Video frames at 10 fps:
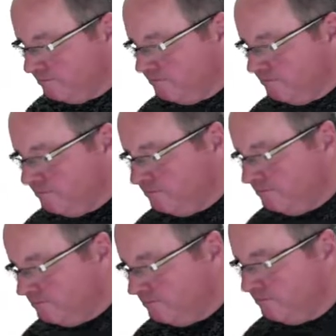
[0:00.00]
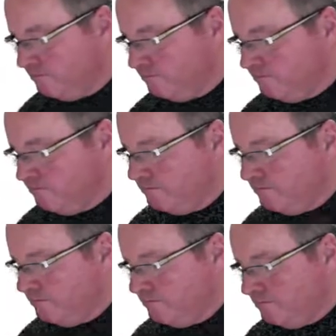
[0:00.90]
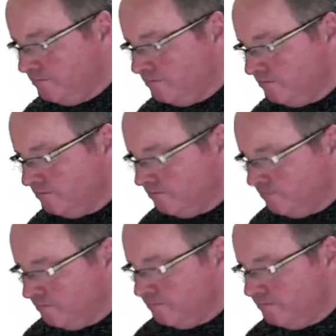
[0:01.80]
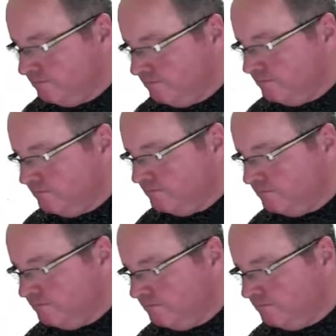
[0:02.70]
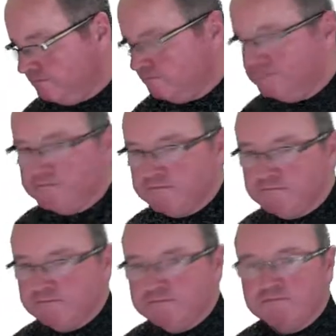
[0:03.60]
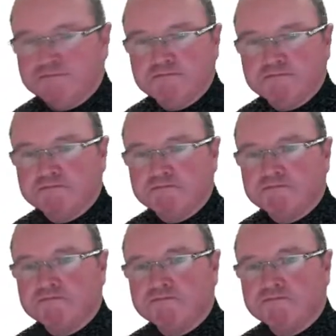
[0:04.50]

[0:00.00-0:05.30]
[no speech]